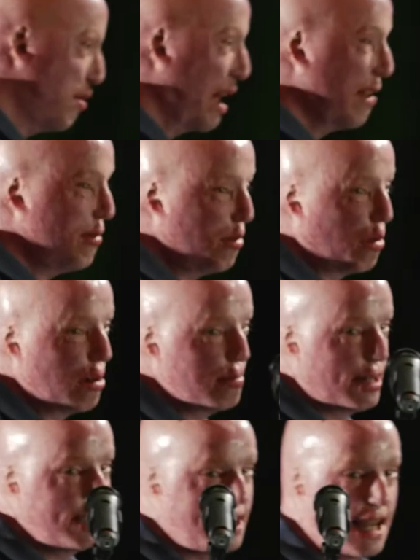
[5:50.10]
probably 4
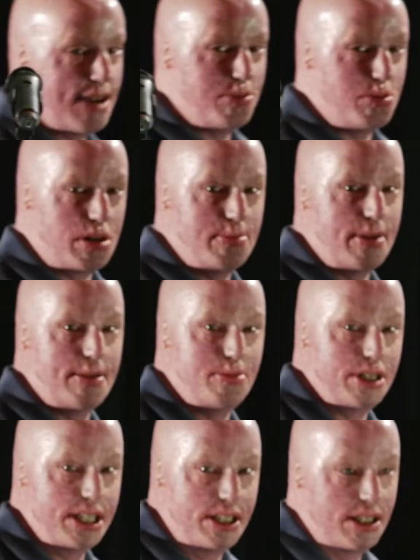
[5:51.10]
months, I have one
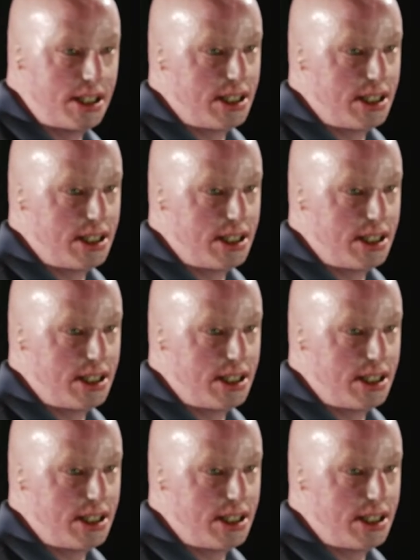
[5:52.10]
memory.